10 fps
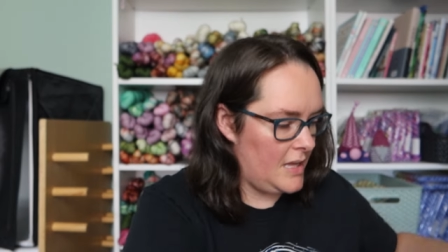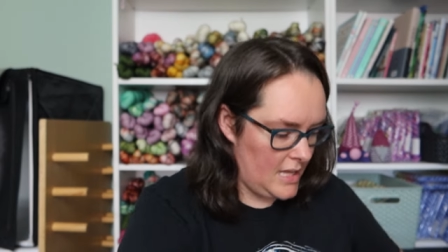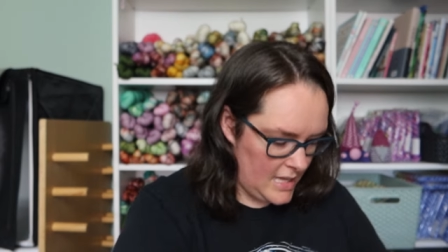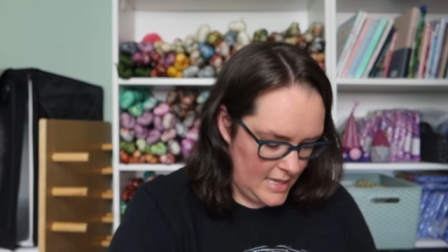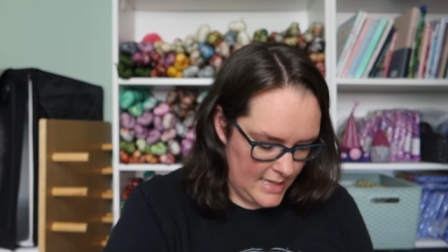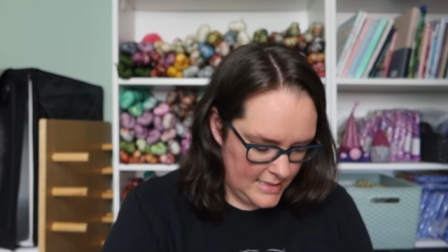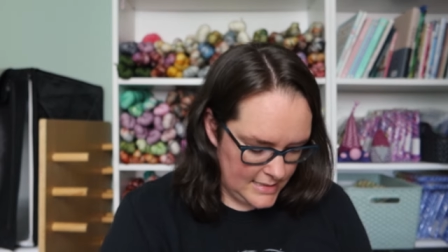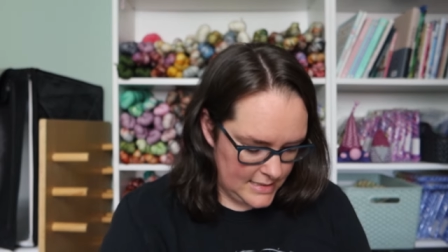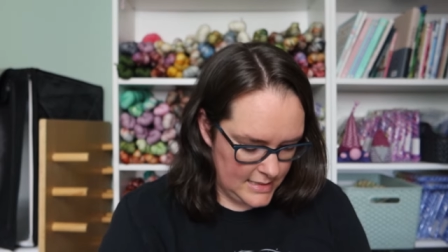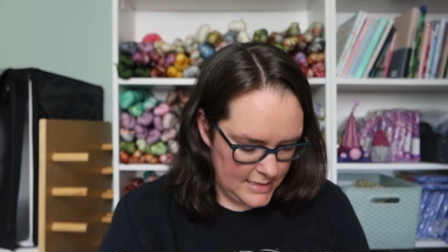
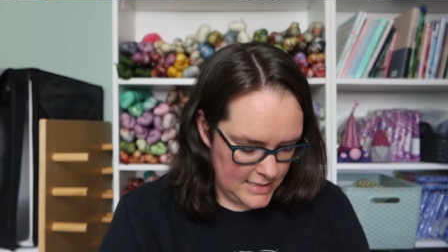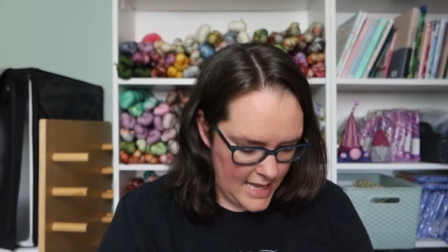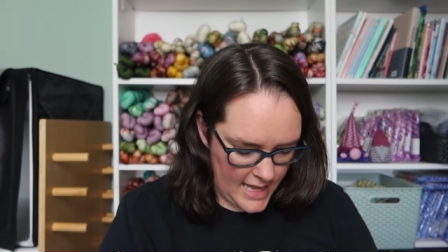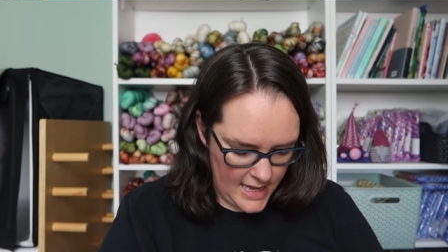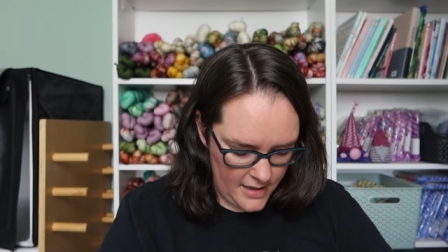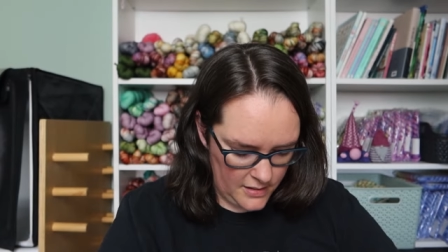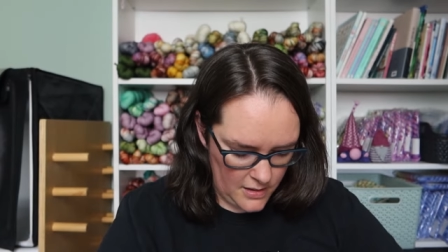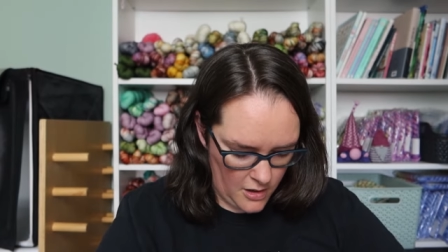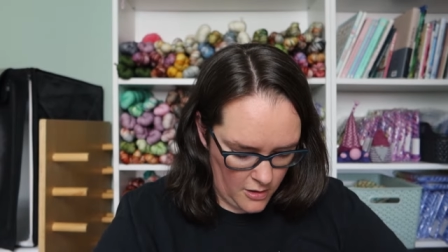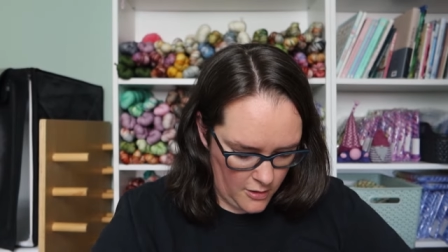is the
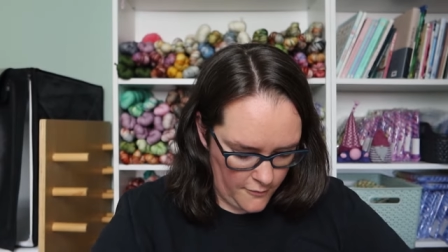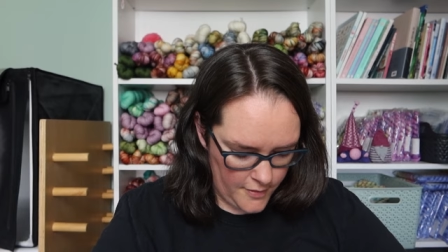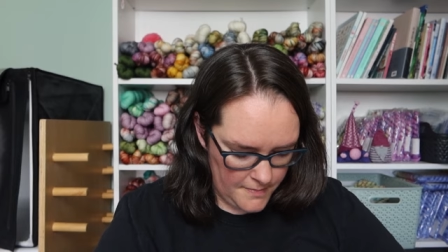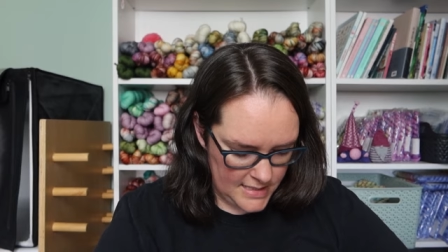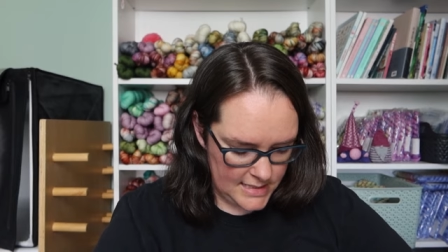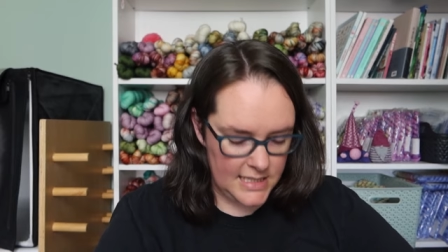Tale of Miss